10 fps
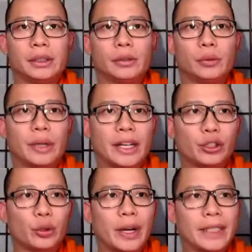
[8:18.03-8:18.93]
when I
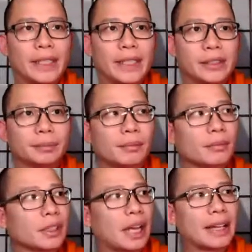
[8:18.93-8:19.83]
traced,
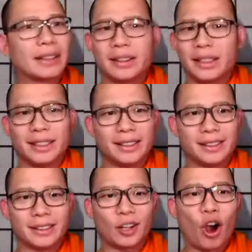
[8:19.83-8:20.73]
yeah, I think this
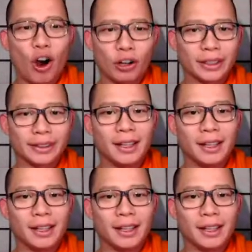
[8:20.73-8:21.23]
is a calling.